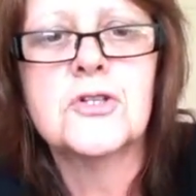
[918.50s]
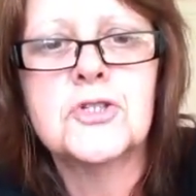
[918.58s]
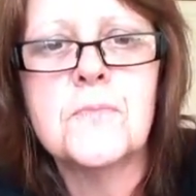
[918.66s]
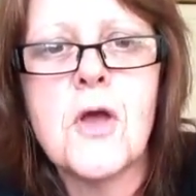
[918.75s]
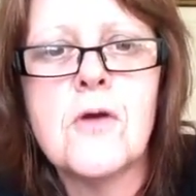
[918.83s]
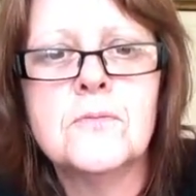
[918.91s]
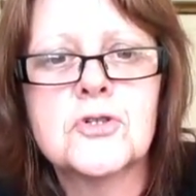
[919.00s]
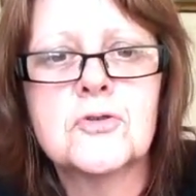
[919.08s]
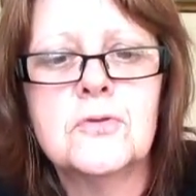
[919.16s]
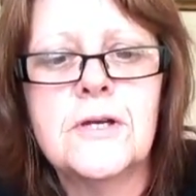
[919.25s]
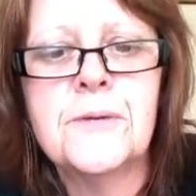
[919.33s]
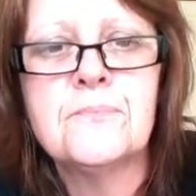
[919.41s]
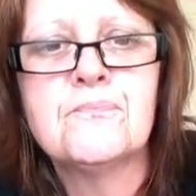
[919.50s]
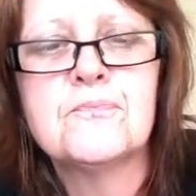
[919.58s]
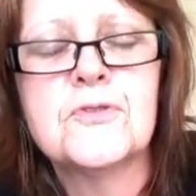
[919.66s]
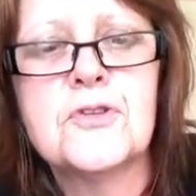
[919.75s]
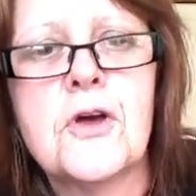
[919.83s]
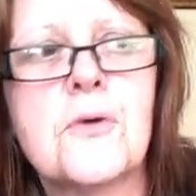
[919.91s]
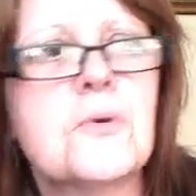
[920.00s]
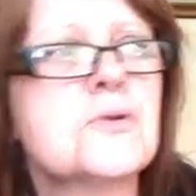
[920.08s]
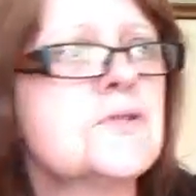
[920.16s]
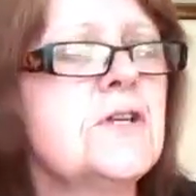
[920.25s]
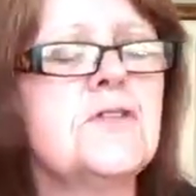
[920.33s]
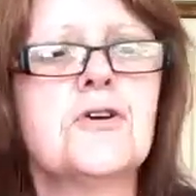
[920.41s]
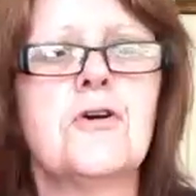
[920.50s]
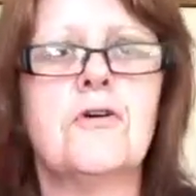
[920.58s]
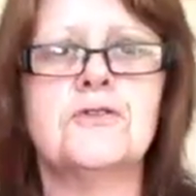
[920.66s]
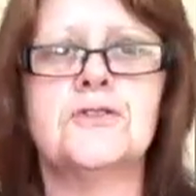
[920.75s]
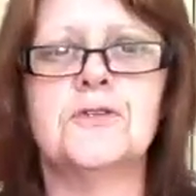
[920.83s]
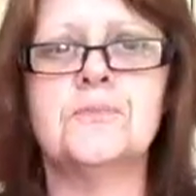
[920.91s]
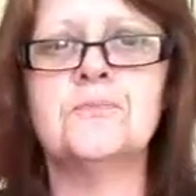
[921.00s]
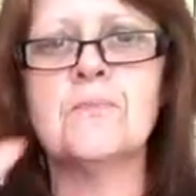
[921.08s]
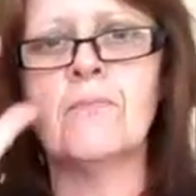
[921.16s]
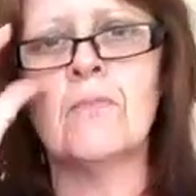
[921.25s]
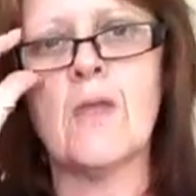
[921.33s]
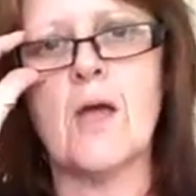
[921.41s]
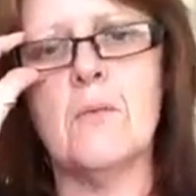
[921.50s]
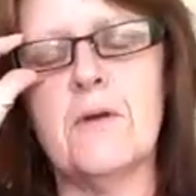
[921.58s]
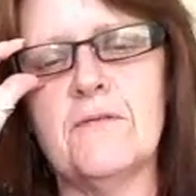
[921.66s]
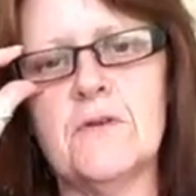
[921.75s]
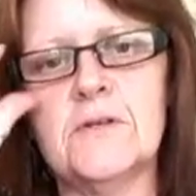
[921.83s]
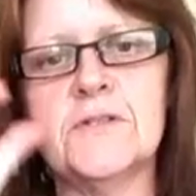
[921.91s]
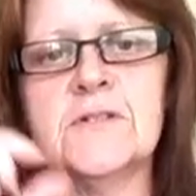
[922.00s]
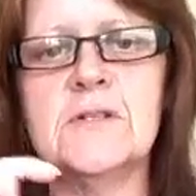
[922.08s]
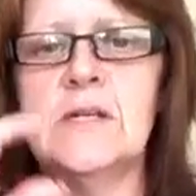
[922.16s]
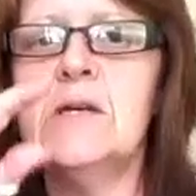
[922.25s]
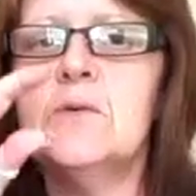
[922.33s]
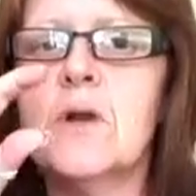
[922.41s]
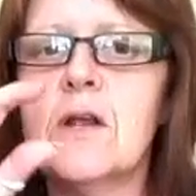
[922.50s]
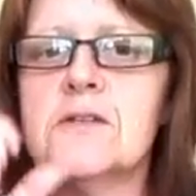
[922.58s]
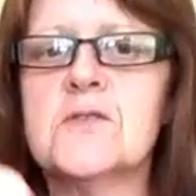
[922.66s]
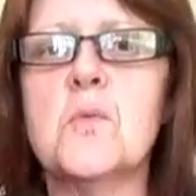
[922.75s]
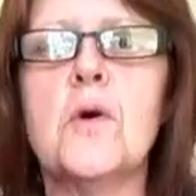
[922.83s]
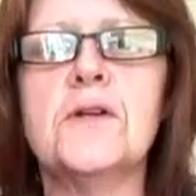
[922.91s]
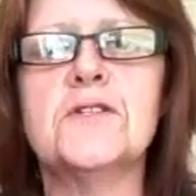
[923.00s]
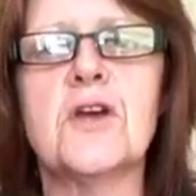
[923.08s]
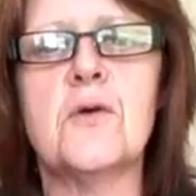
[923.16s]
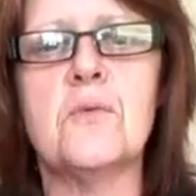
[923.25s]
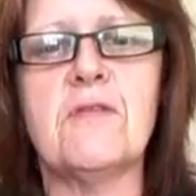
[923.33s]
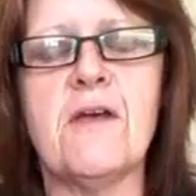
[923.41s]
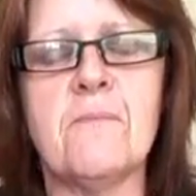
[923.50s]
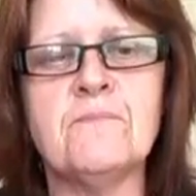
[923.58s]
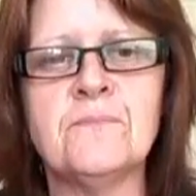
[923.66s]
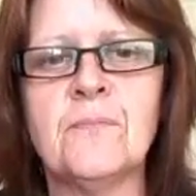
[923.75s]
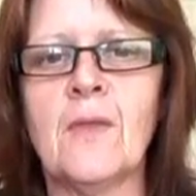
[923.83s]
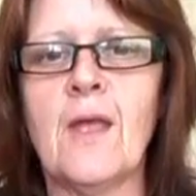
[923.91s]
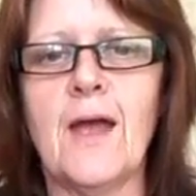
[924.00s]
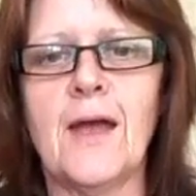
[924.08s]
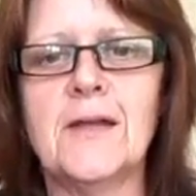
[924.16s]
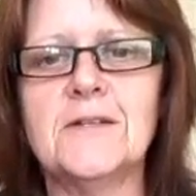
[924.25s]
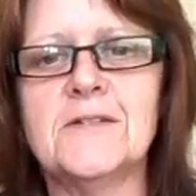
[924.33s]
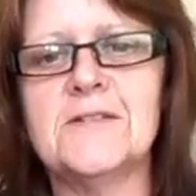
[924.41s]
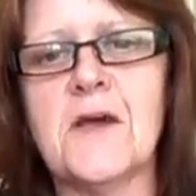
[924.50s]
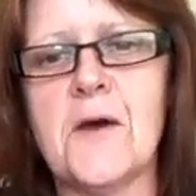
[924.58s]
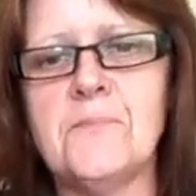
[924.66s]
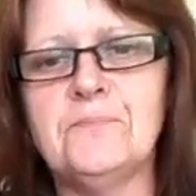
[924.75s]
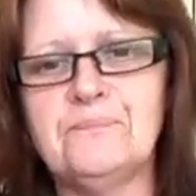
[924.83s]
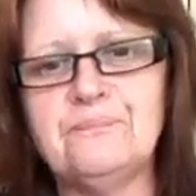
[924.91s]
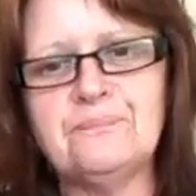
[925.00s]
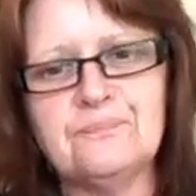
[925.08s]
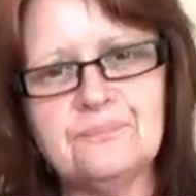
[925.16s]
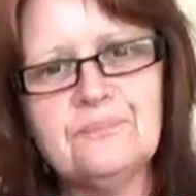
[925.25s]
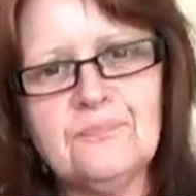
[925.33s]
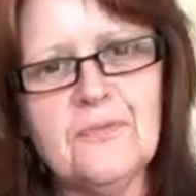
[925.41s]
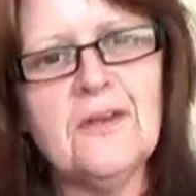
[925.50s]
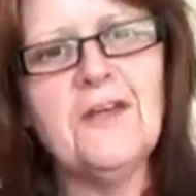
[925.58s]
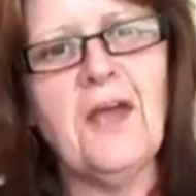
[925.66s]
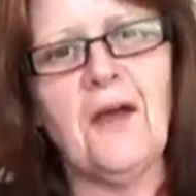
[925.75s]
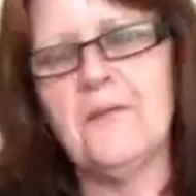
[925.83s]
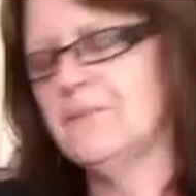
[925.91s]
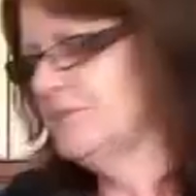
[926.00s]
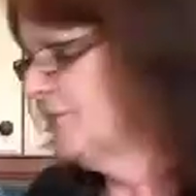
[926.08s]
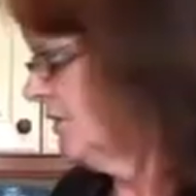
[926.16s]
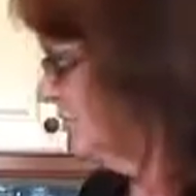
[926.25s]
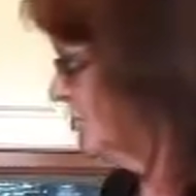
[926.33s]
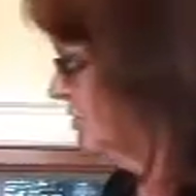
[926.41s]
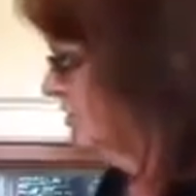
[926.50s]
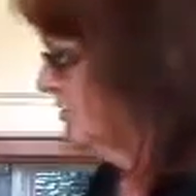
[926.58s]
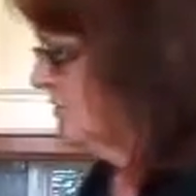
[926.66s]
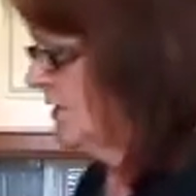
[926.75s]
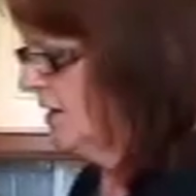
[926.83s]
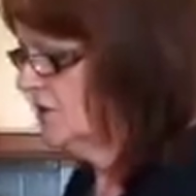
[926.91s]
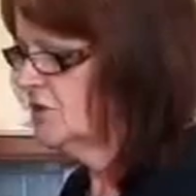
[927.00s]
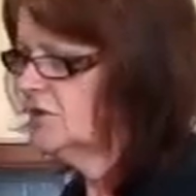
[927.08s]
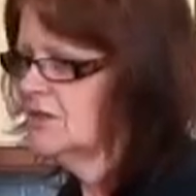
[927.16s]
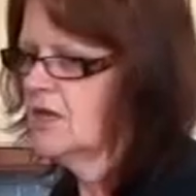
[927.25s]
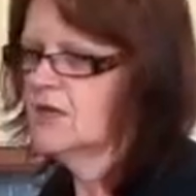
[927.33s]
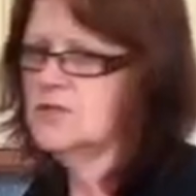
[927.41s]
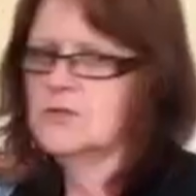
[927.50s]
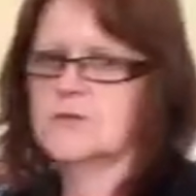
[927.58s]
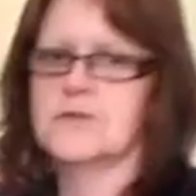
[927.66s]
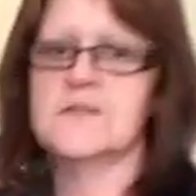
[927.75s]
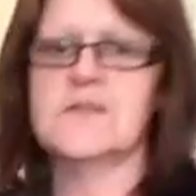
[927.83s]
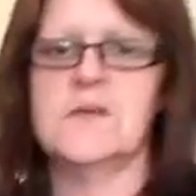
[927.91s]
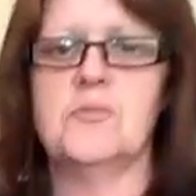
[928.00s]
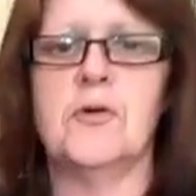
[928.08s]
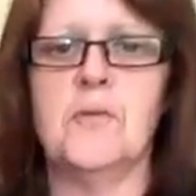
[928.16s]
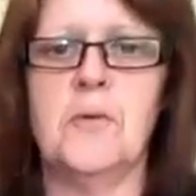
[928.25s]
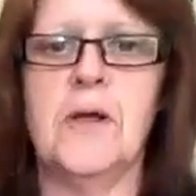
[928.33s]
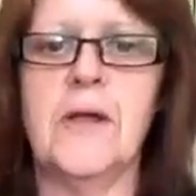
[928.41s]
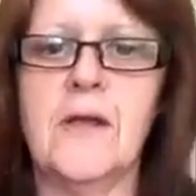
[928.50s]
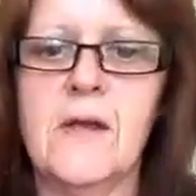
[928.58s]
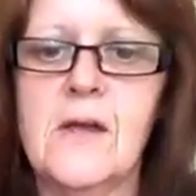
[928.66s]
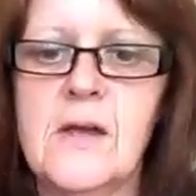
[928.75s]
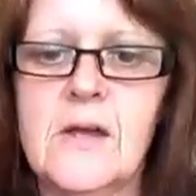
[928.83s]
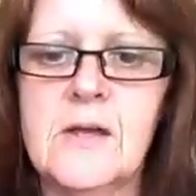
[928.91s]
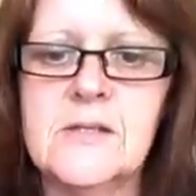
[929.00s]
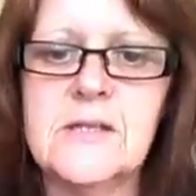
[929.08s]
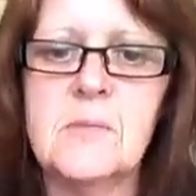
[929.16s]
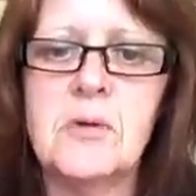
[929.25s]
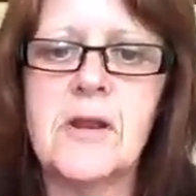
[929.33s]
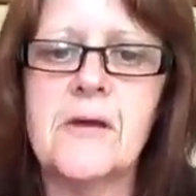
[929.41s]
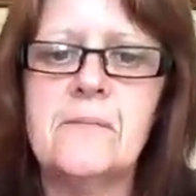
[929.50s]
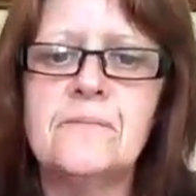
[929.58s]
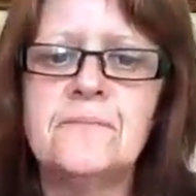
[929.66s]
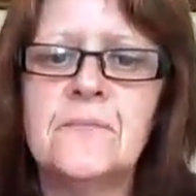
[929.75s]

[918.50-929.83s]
She'll be home shortly, so we'll sit in the garden and we'll have a nice little glass of wine to go with it. And yeah, I'll just show you again, just in case you couldn't see it properly. Is that better?